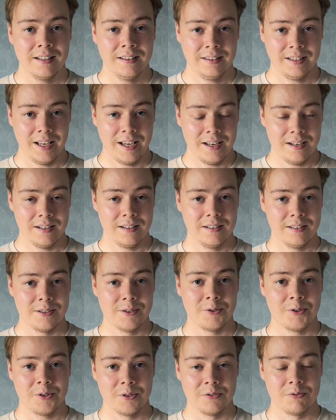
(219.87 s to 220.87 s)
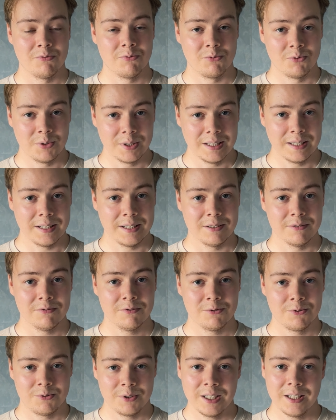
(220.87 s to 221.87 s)
then you should
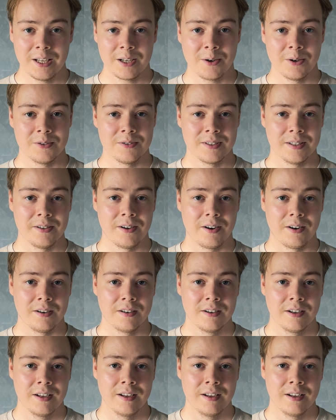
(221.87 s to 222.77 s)
really consider